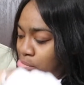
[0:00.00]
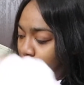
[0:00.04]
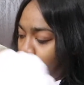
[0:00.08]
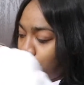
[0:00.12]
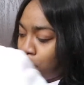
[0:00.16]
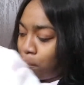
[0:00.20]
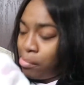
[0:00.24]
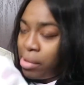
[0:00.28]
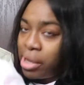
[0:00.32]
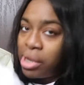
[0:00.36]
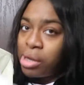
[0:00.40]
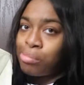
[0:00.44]
my
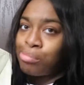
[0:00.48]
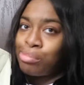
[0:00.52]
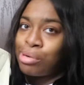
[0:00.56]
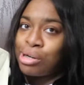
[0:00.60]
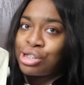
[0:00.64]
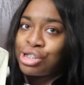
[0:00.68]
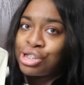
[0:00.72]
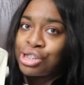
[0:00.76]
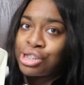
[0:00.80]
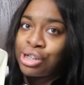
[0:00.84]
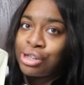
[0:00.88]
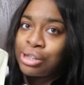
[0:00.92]
makeup
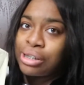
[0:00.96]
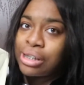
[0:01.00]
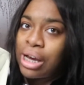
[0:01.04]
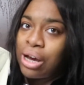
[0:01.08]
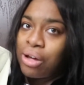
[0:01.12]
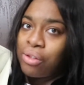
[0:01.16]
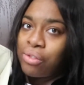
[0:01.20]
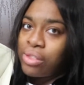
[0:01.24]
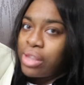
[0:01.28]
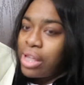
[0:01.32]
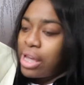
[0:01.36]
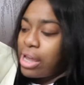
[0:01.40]
brushes are
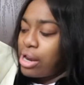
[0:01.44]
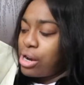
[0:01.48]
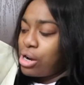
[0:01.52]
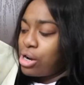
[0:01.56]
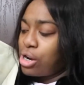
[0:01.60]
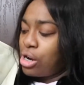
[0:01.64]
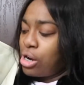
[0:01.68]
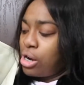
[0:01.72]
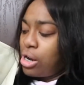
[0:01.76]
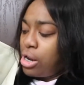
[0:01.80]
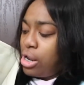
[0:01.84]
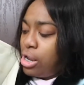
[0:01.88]
down
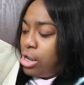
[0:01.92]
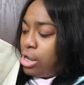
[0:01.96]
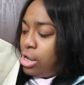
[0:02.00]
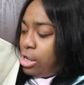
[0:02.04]
there,